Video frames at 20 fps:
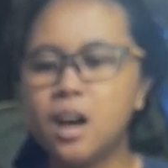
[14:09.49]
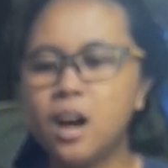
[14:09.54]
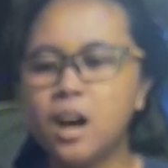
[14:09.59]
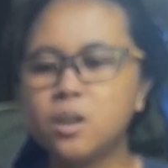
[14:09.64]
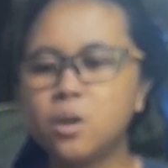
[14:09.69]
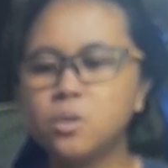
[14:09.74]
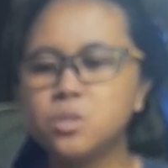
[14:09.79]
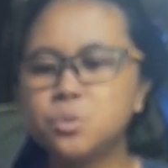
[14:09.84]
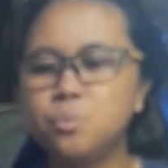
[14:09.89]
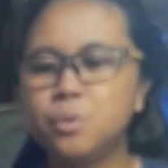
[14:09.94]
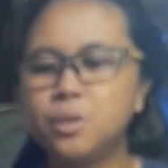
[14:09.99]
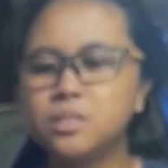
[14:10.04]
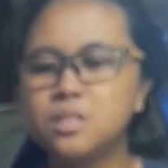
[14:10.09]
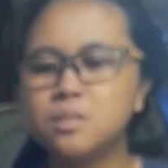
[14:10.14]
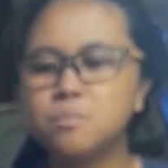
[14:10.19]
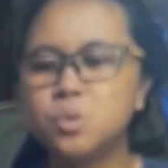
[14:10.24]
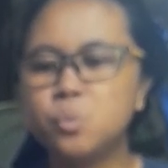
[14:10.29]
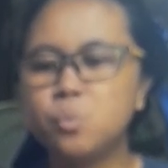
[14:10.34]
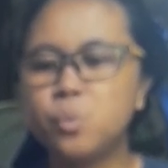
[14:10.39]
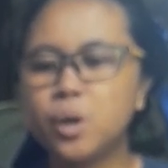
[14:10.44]
I also want
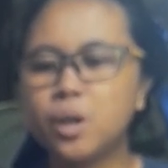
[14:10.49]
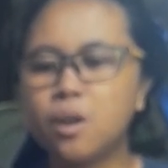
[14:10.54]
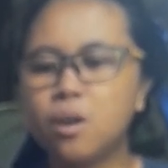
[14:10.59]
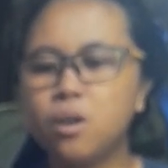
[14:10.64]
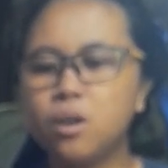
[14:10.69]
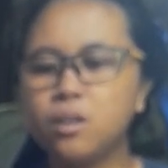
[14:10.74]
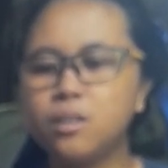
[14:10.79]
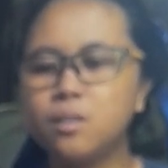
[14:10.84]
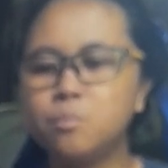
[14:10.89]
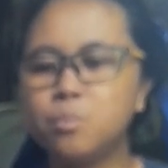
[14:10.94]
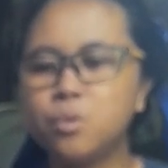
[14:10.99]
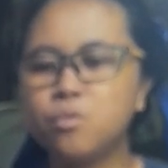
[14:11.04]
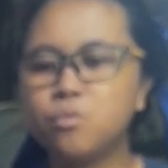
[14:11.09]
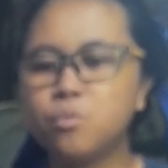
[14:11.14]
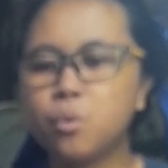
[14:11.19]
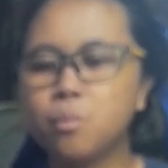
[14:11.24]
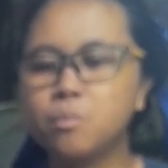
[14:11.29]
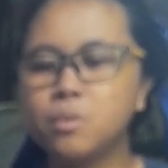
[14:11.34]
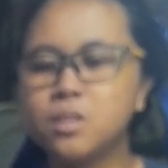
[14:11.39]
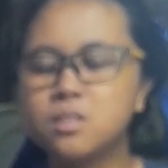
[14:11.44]
him to work hard and
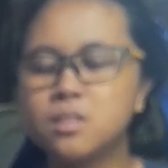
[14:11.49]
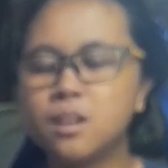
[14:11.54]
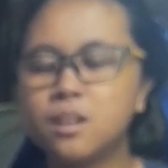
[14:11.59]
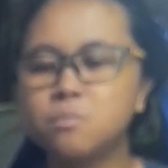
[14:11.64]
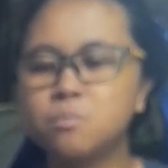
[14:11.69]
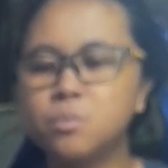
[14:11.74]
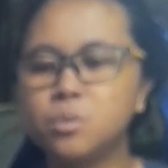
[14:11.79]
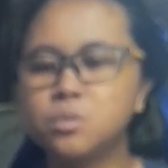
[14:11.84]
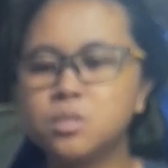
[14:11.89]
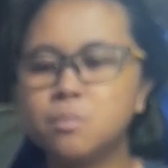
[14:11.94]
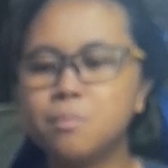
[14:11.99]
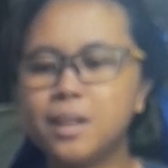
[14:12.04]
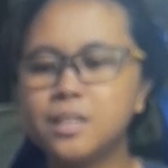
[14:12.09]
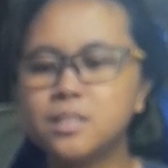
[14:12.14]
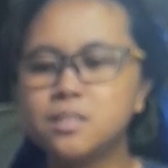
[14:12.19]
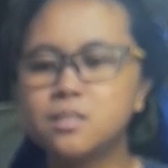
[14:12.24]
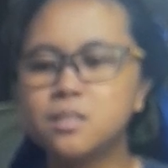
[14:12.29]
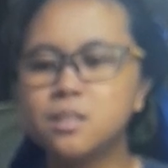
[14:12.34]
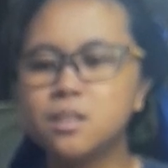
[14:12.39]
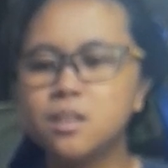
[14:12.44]
perform his utmost
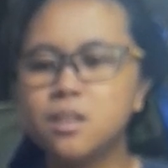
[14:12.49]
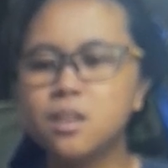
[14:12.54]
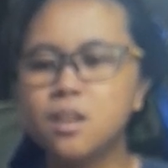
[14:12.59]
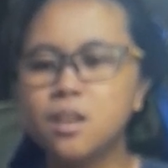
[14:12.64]
best.